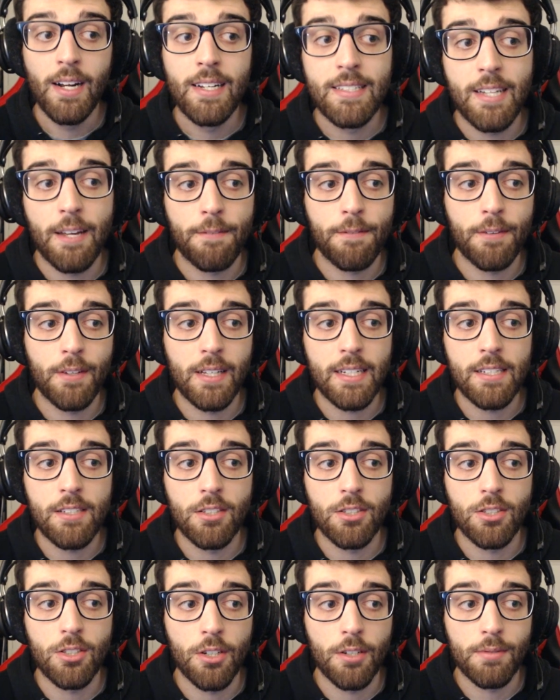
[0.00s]
Definitely
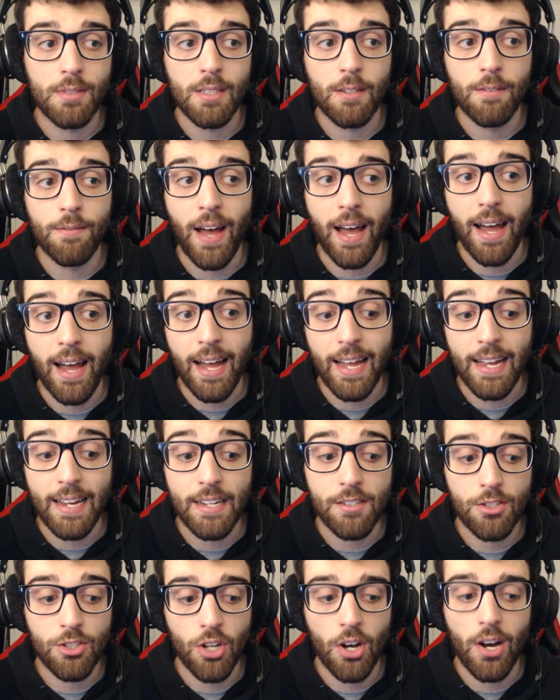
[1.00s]
deserves that A
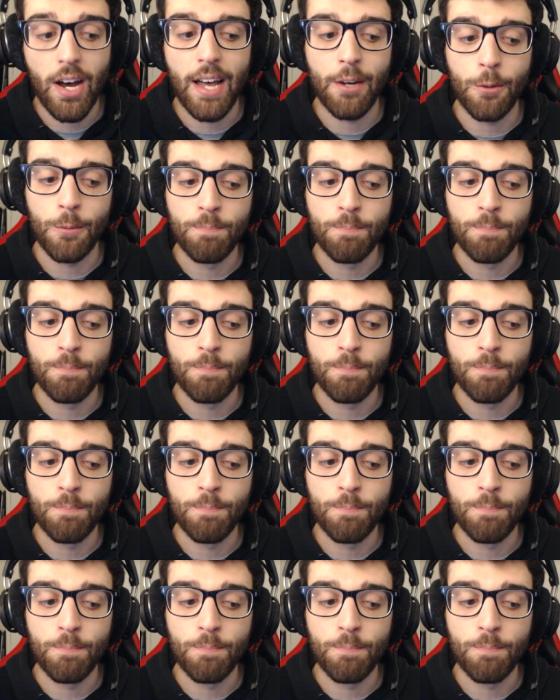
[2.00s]
title.